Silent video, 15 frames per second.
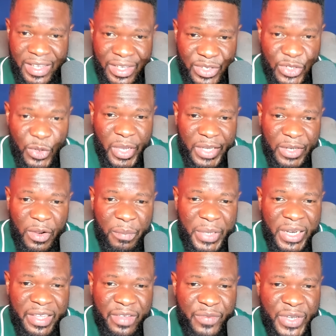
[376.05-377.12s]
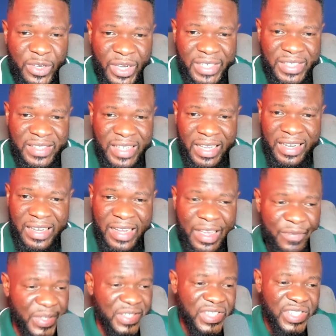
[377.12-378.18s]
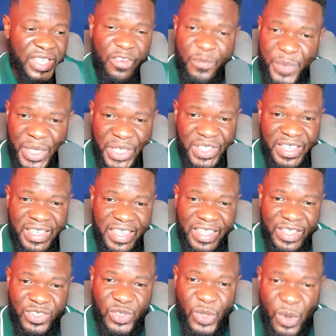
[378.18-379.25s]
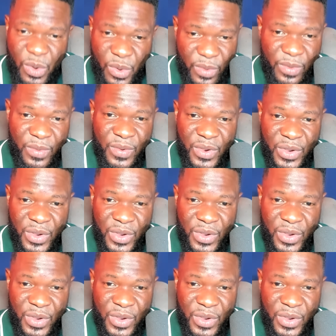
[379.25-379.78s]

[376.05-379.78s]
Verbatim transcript: You cannot be living your entire life in self pity, in sorrow.